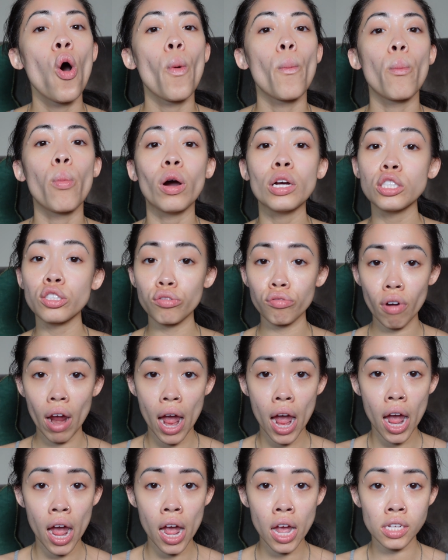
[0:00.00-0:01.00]

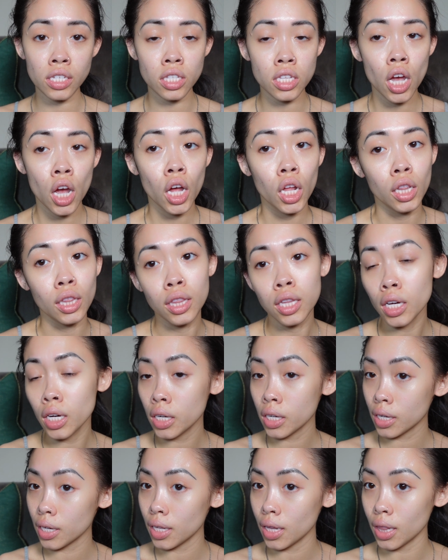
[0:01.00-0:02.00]
moisturized,
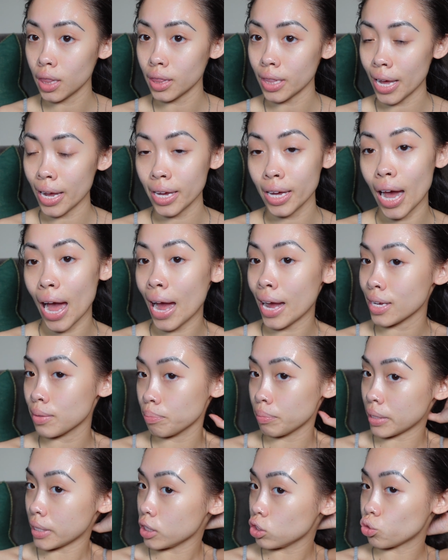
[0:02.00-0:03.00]
look like
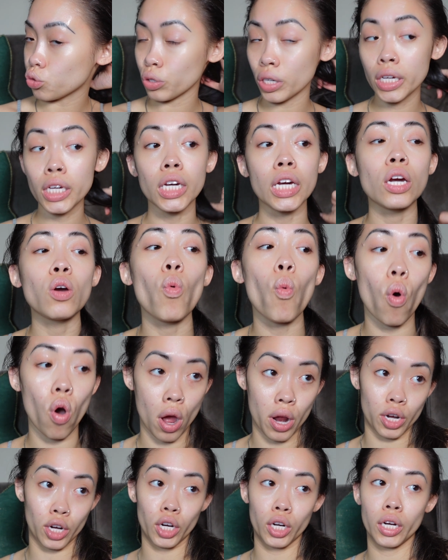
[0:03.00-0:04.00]
I be drinking
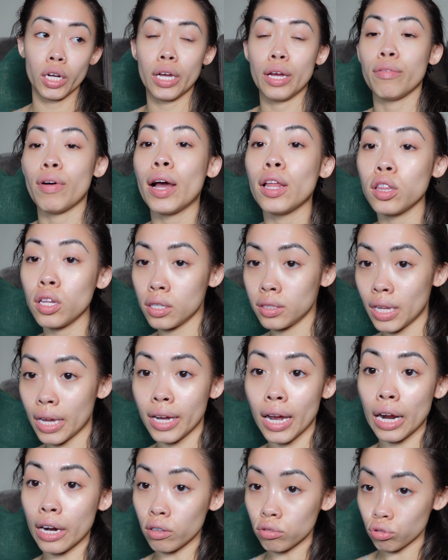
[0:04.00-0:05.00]
water. If I look
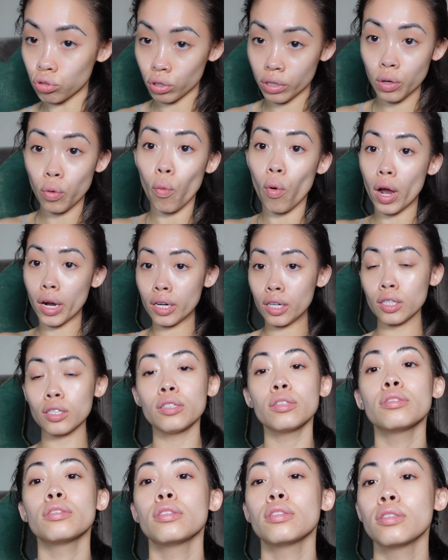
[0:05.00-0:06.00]
like I don't drink water,
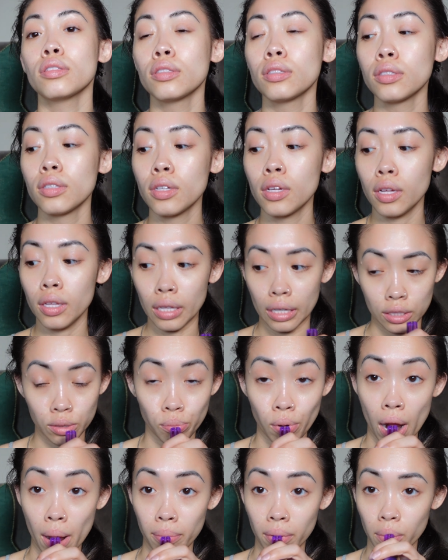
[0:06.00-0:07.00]
that's a
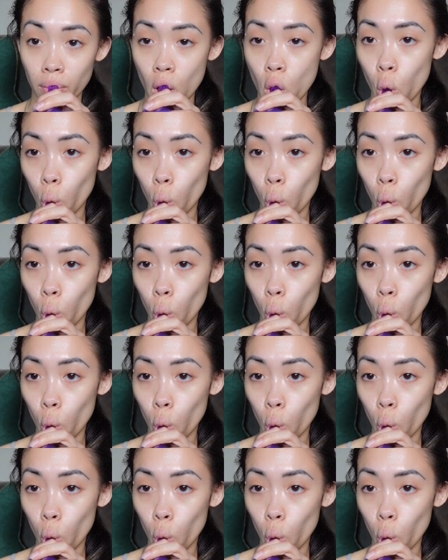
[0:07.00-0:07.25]
problem.